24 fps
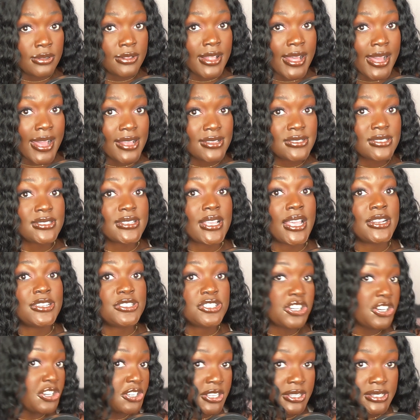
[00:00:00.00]
class and
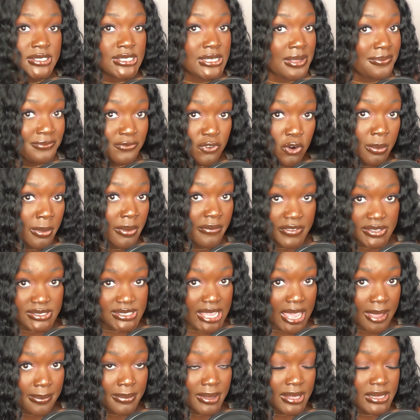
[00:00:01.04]
turn in some form of
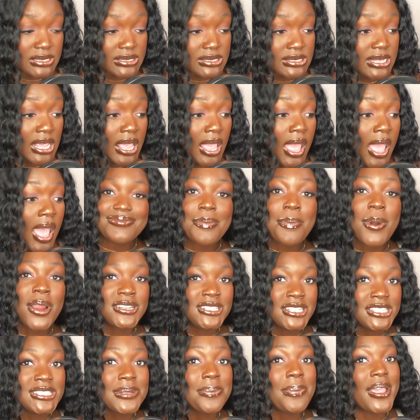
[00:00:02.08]
assignments.
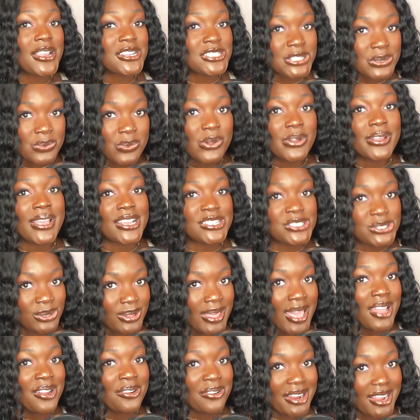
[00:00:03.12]
Participation will get you
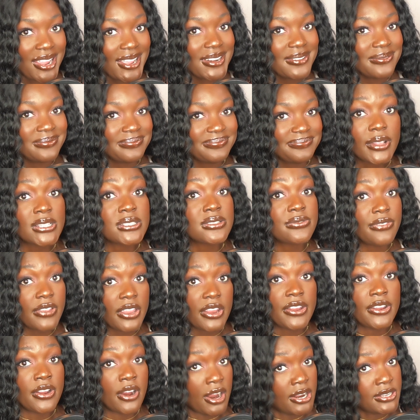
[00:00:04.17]
that grade. It's
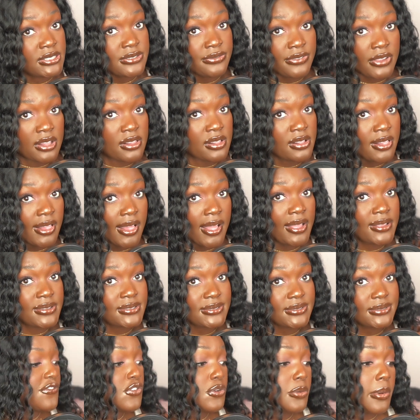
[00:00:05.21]
very hard to fail a
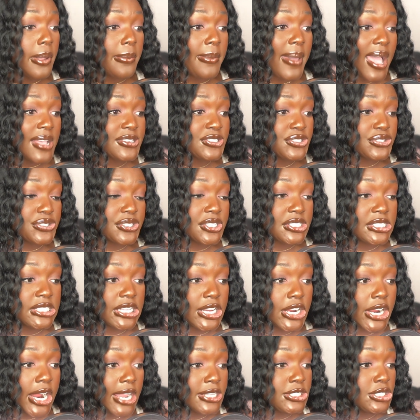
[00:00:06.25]
class. And for my master's this
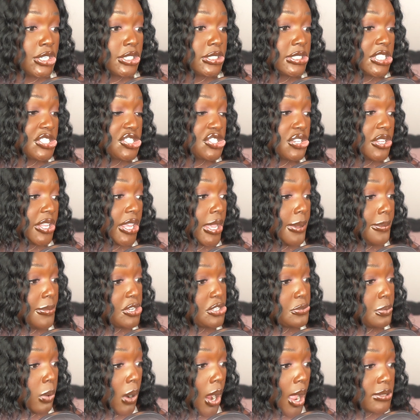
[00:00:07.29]
year, I took digital
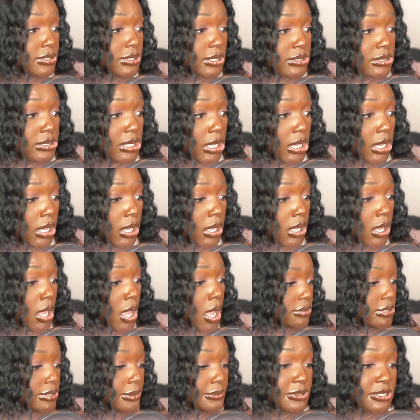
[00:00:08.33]
image processing,
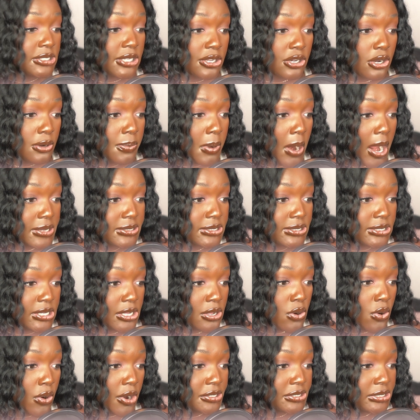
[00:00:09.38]
some signal processing
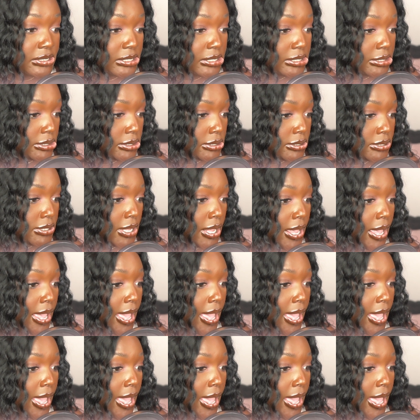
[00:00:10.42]
courses,